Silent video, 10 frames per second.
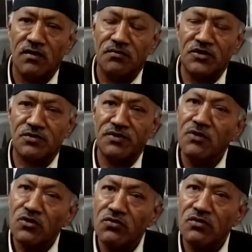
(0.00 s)
Mr. Vimal
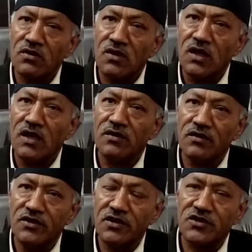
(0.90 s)
Guru and
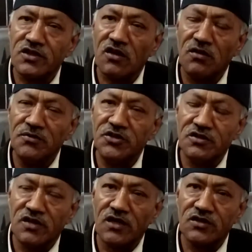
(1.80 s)
their central committee in
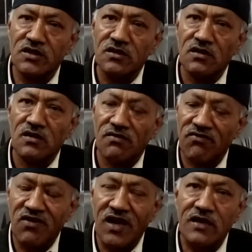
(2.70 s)
Darjeeling
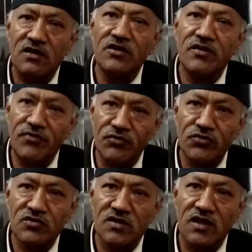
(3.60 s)
flatly
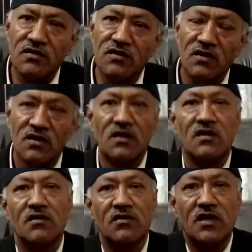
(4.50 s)
refused that.
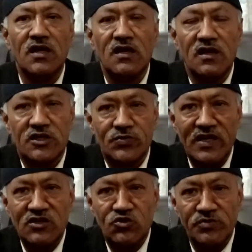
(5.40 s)
They
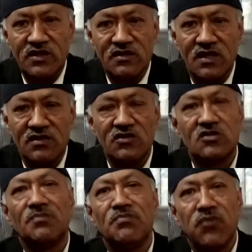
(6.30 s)
explained to me that this is
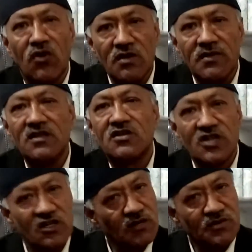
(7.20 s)
a ploy by the
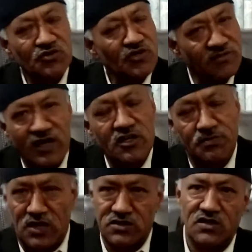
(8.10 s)
state government to divide the
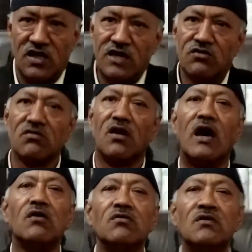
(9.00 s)
party. I don't know
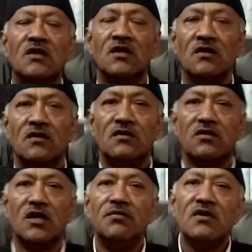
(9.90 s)
how
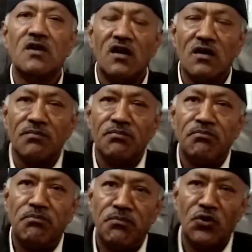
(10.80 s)
giving a
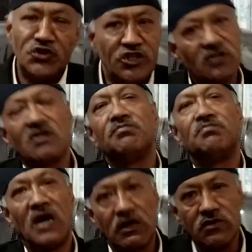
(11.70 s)
position of
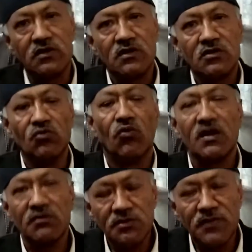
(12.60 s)
power to one
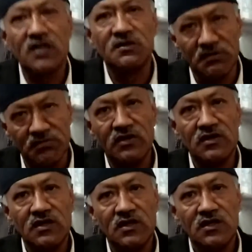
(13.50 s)
of the party member
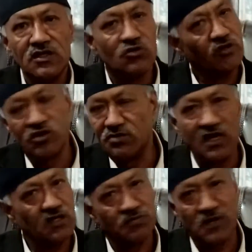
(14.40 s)
is going to
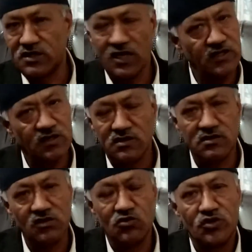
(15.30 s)
divide the party. I
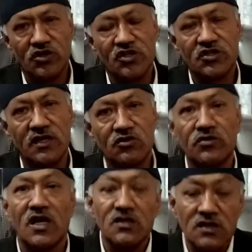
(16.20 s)
don't understand. So
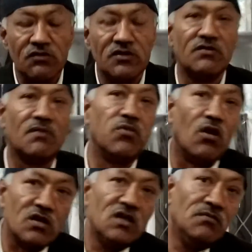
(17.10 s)
that is how they were
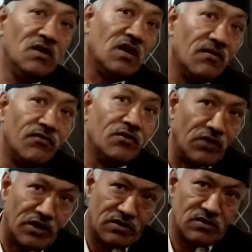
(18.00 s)
blocking me
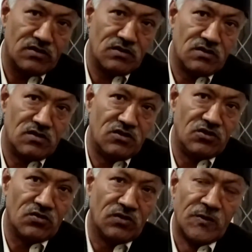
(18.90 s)
everywhere. You
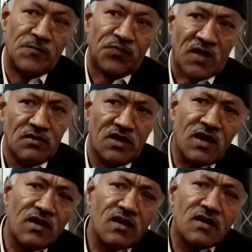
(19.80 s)
know. Then I
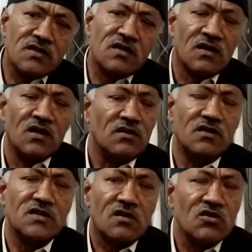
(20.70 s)
realized that these
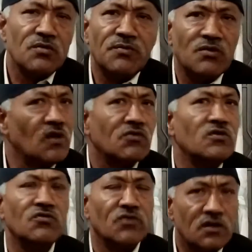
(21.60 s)
are not the people who are going to
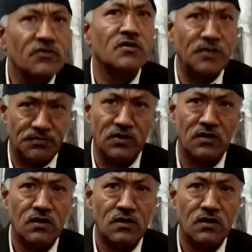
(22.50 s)
work for the people.